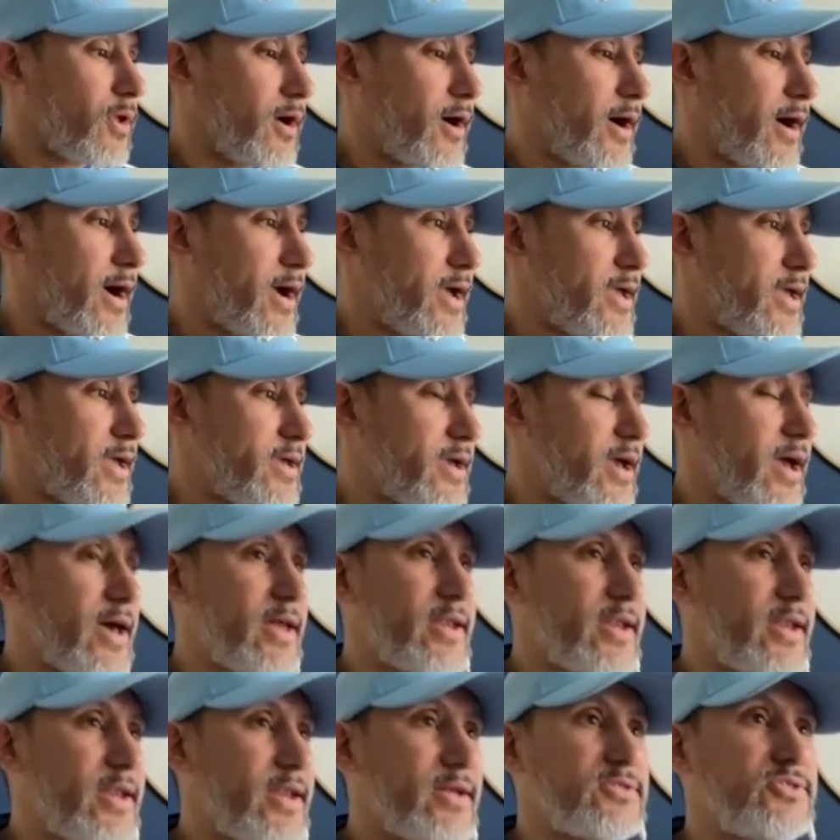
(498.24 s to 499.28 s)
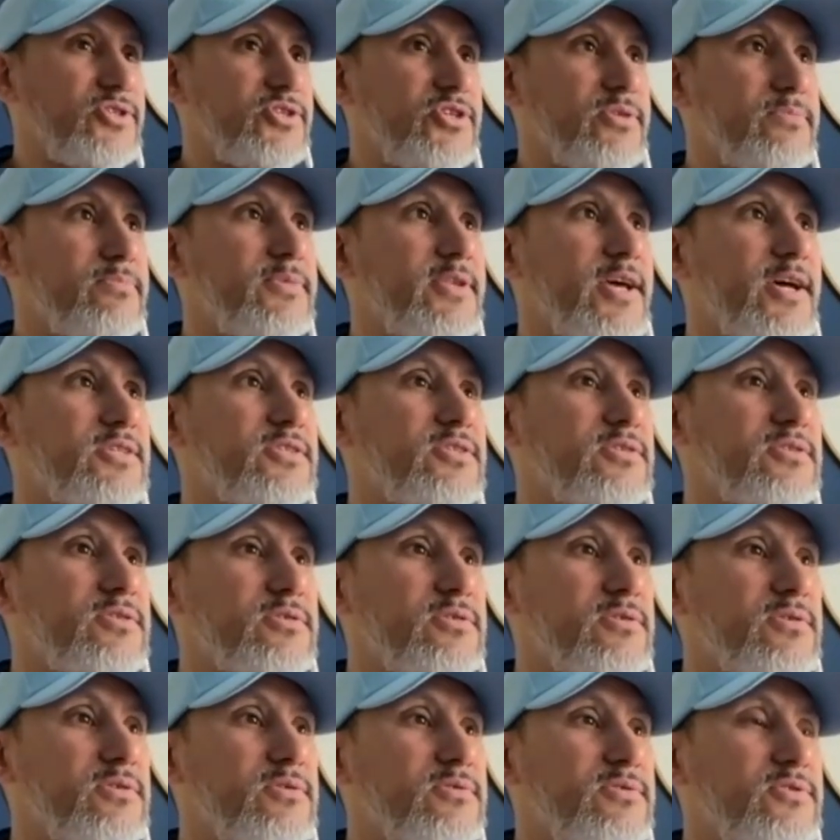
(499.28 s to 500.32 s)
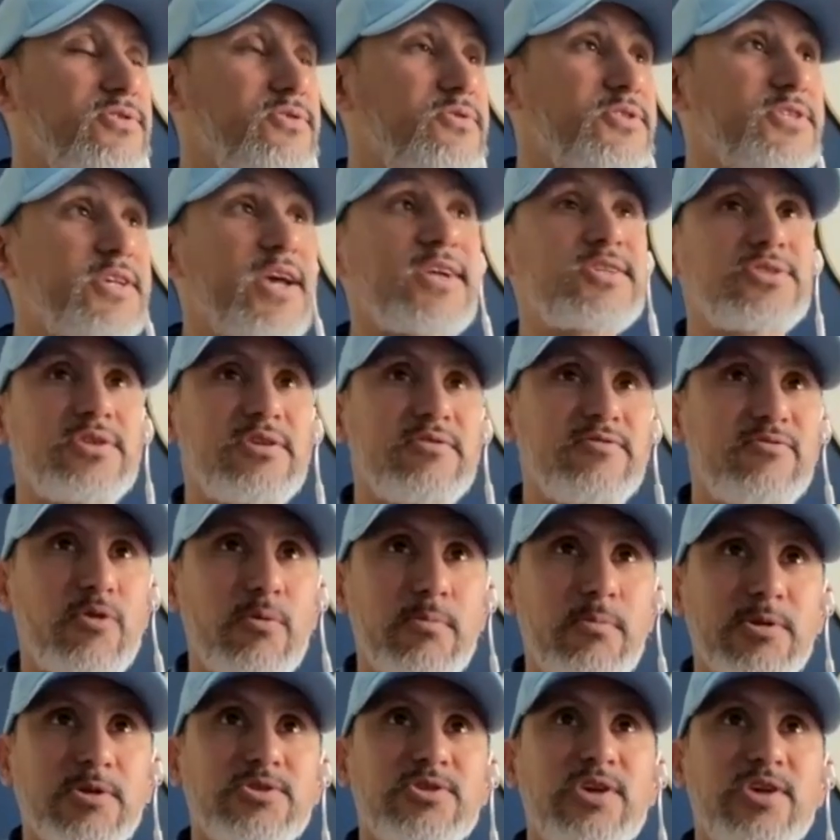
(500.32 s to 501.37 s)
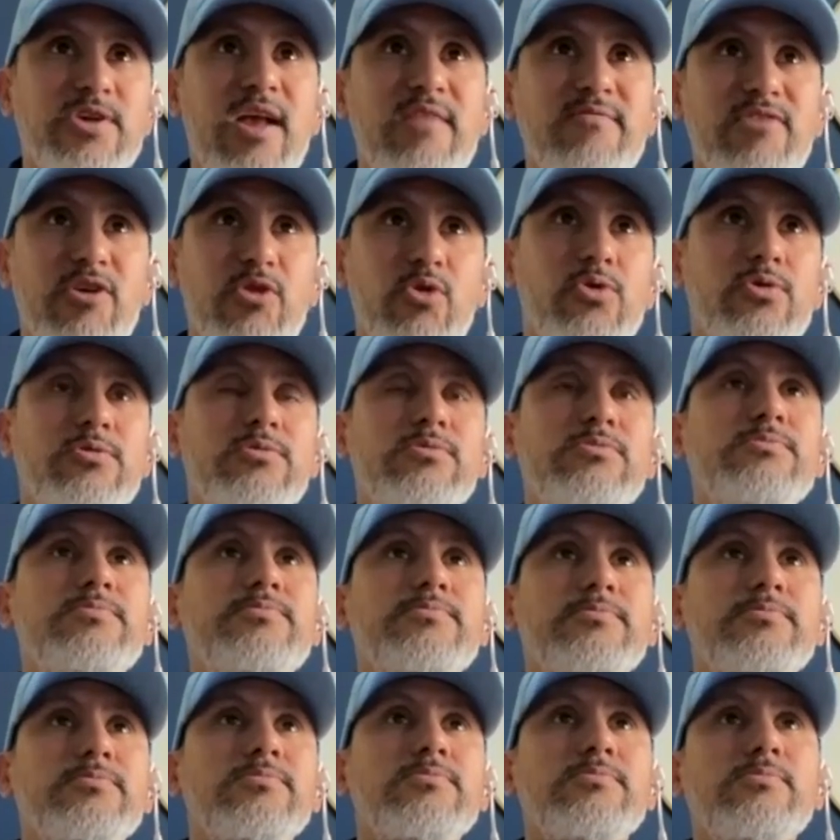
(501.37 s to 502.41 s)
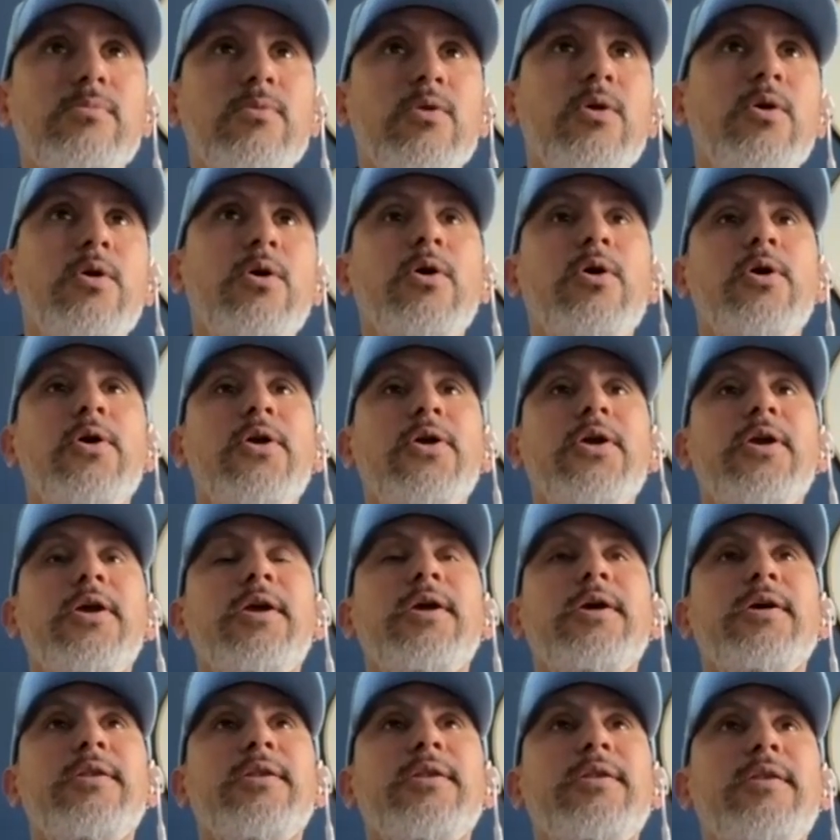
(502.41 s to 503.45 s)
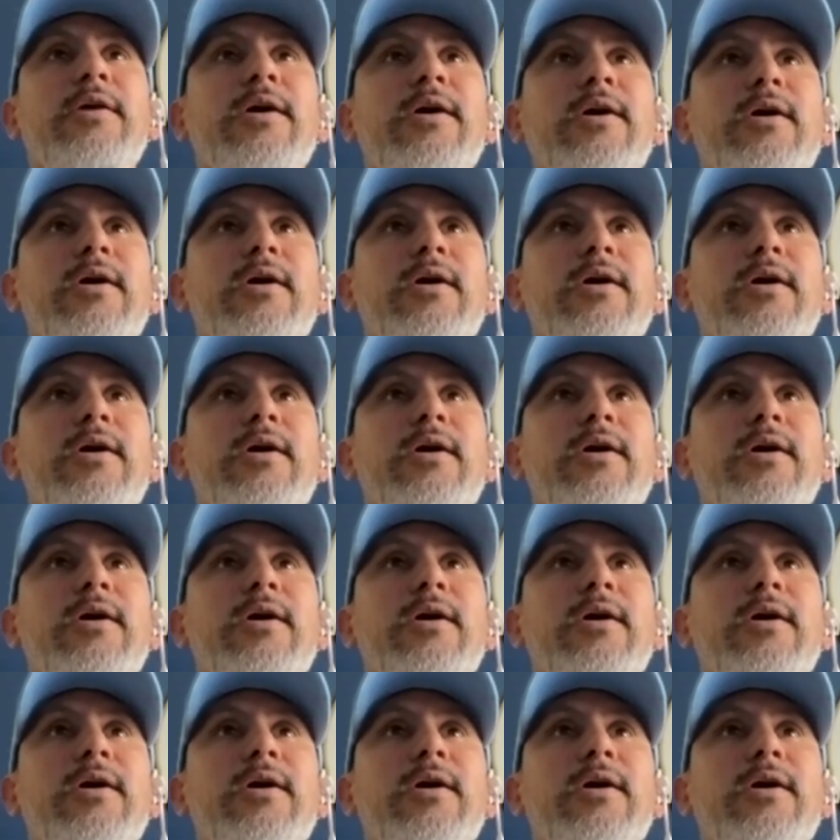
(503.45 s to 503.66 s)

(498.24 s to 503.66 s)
I had a gymnast. She was actually from El Salvador, and